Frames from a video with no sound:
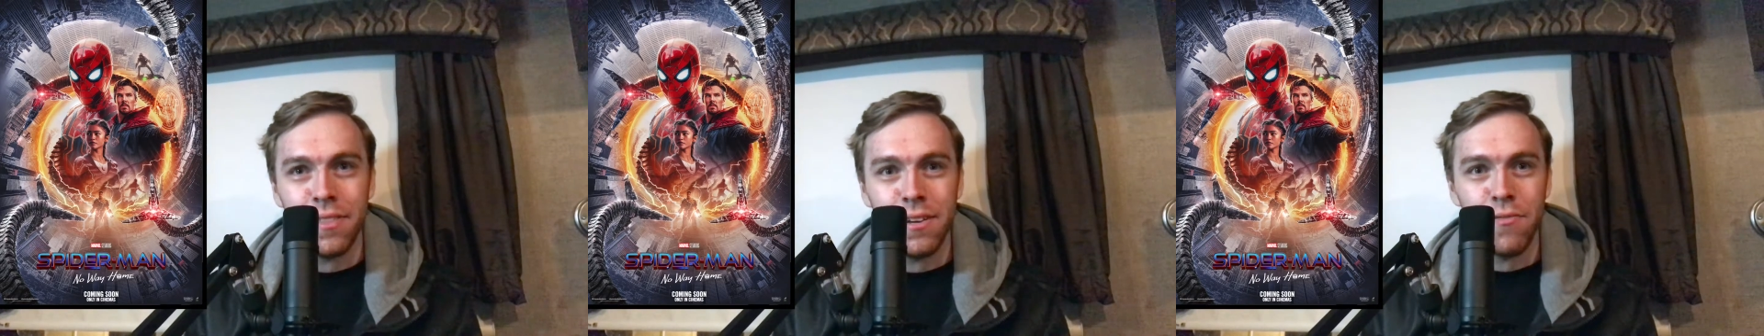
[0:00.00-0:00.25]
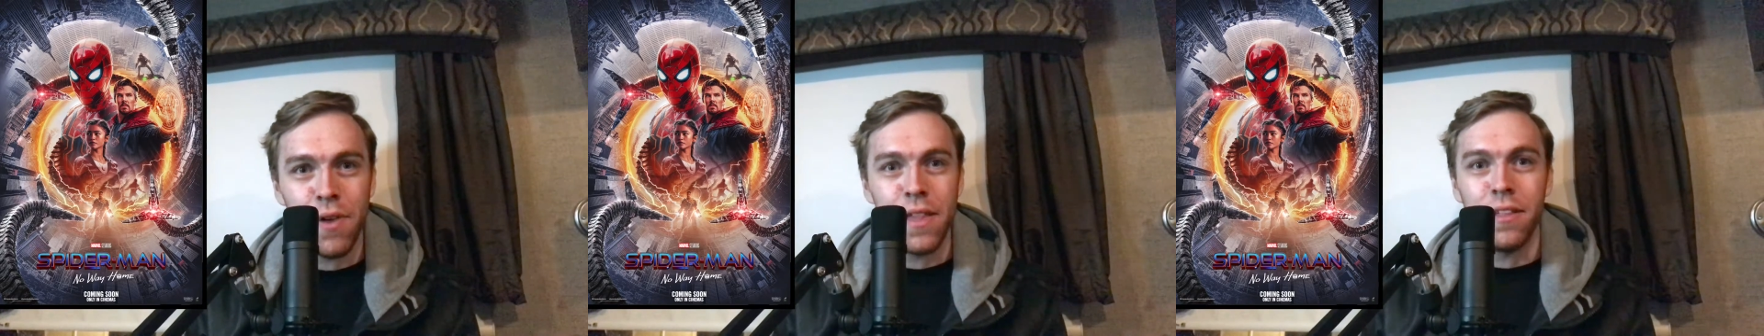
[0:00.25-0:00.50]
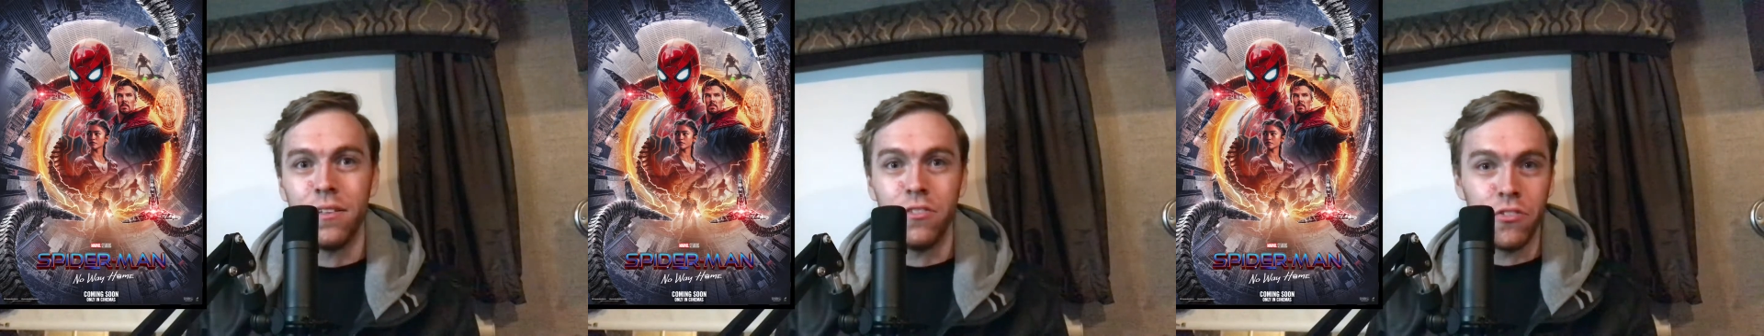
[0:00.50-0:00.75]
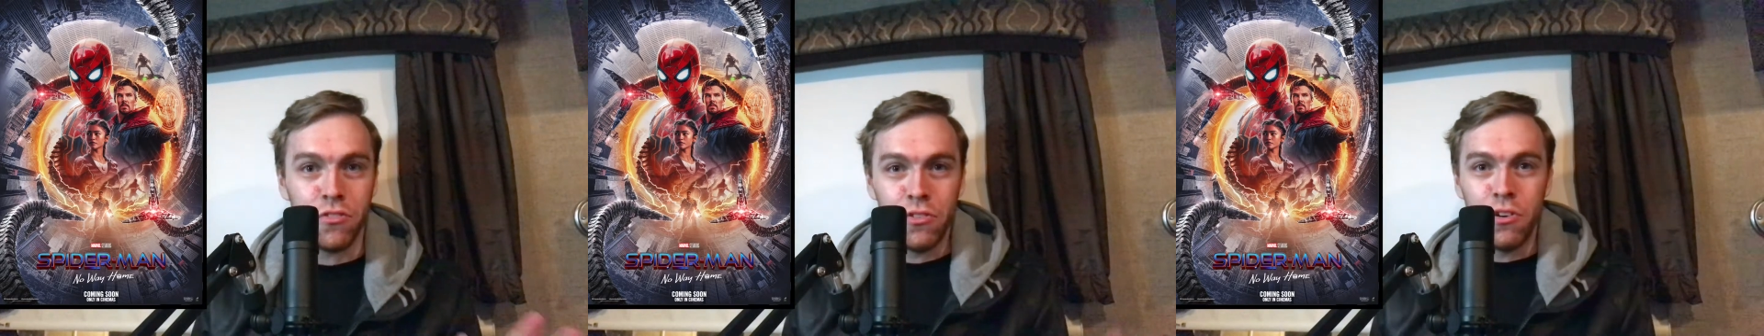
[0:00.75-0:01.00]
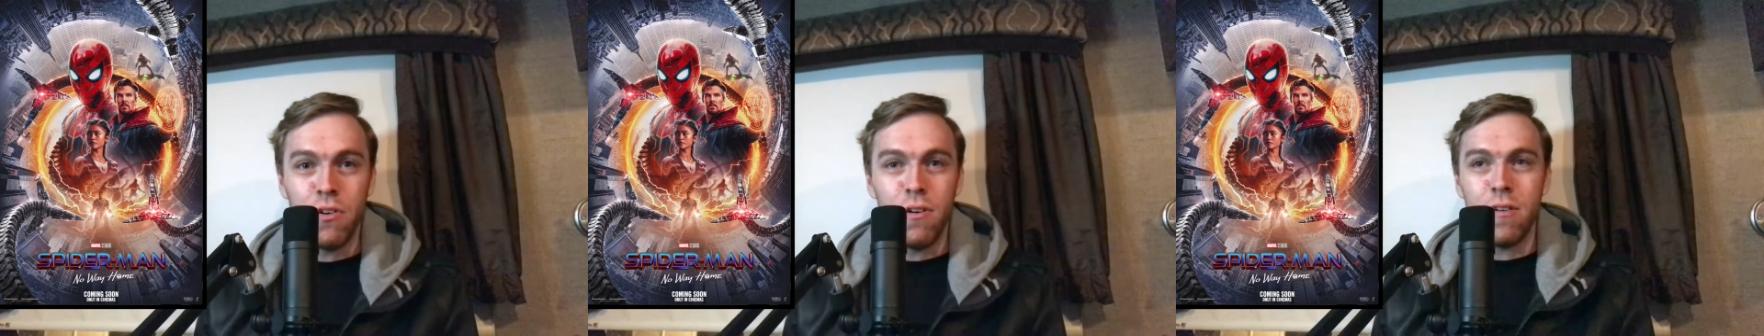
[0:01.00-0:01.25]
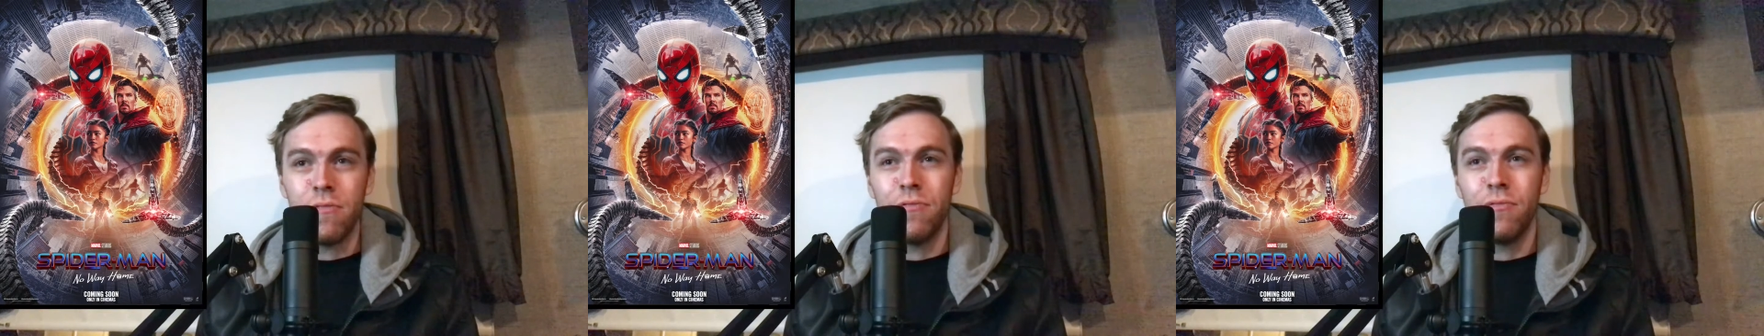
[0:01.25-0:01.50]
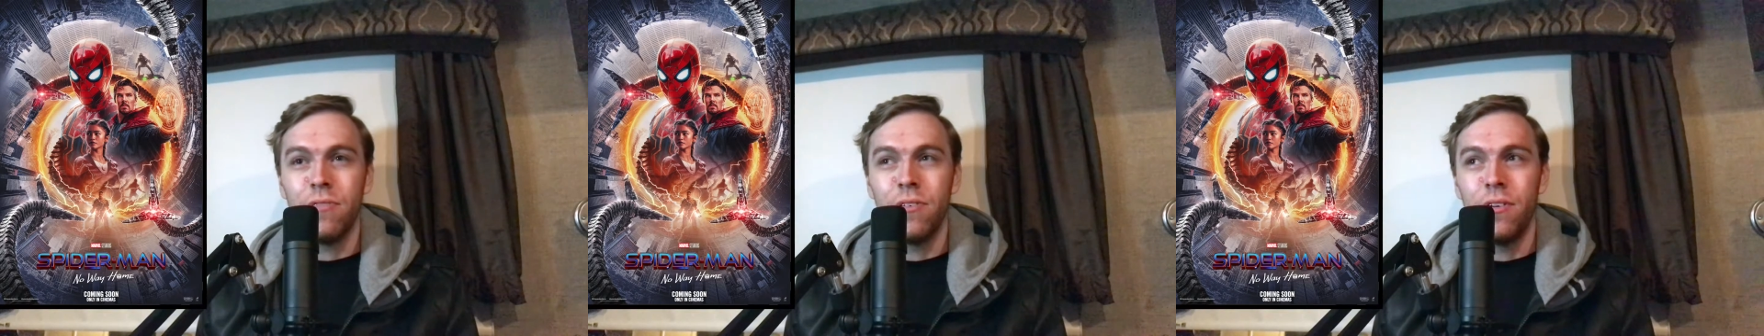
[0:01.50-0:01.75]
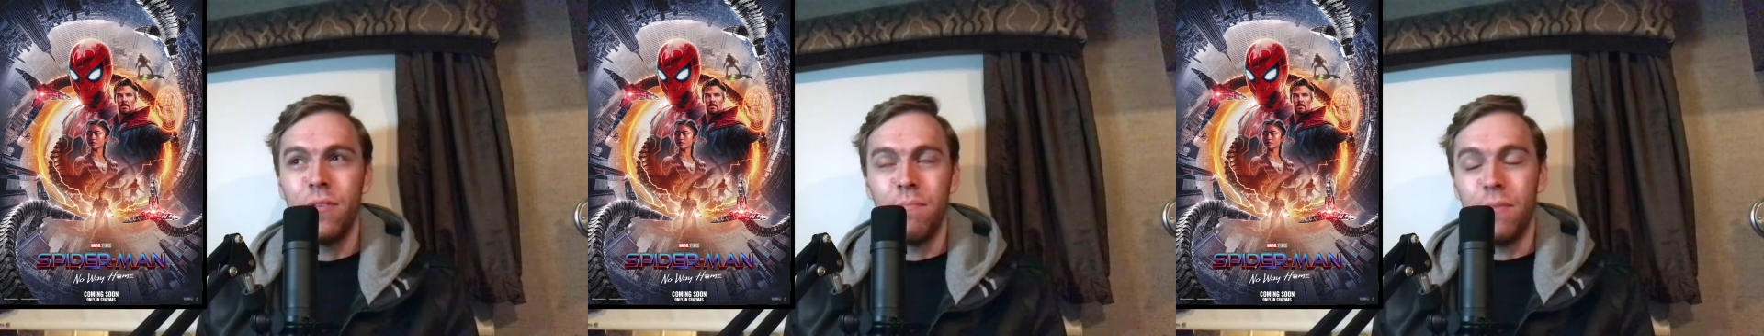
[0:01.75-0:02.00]
there rather than
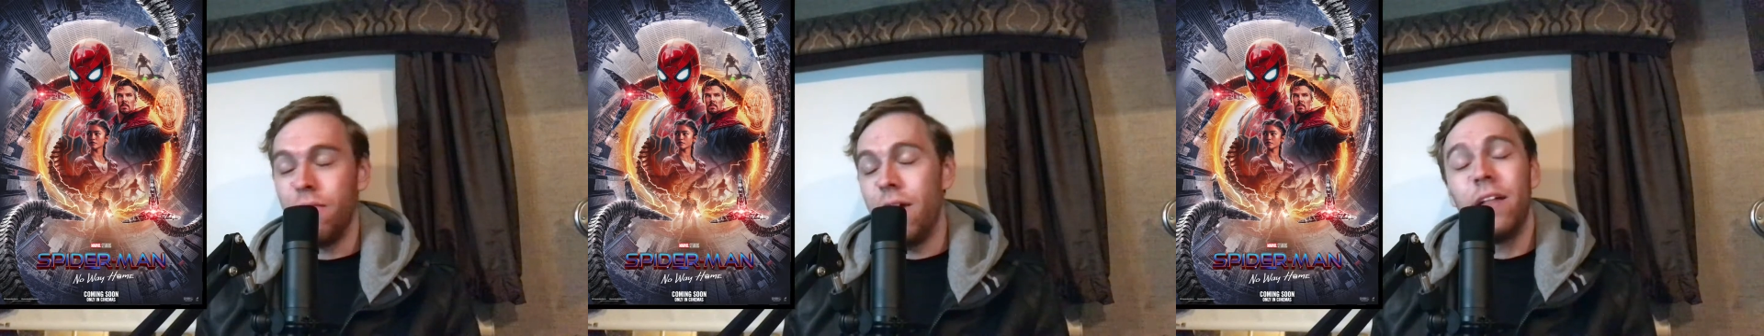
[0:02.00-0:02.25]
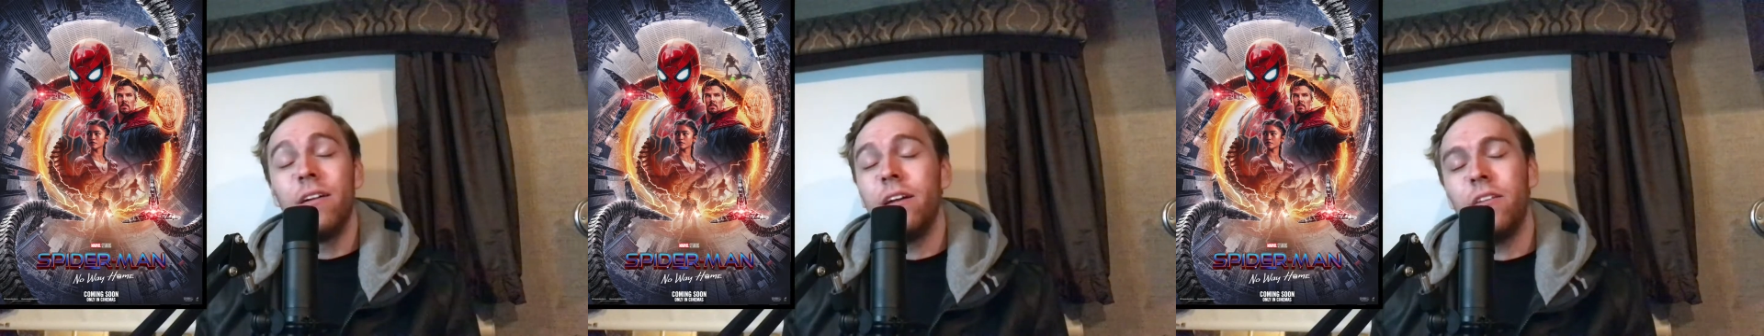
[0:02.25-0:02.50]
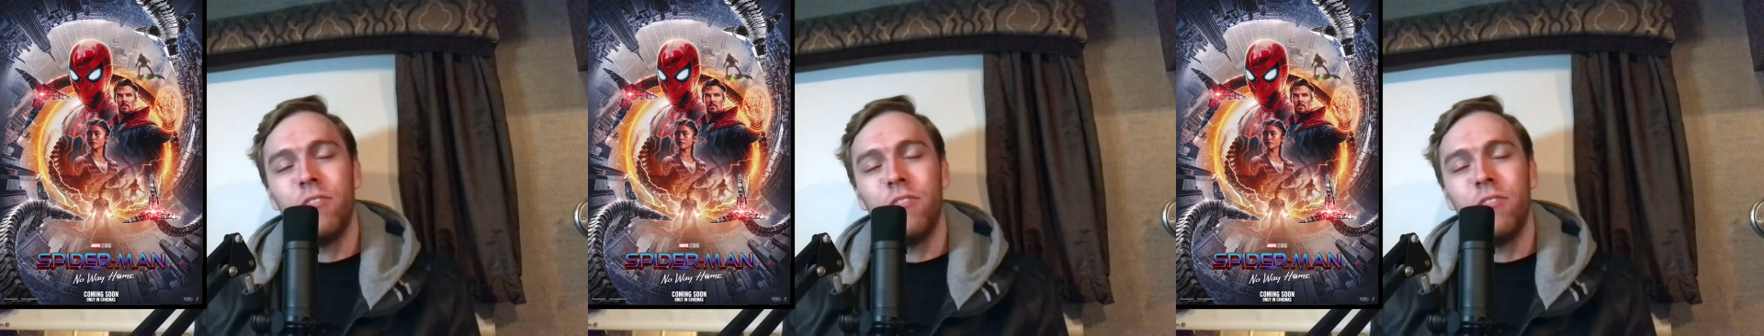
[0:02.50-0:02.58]
it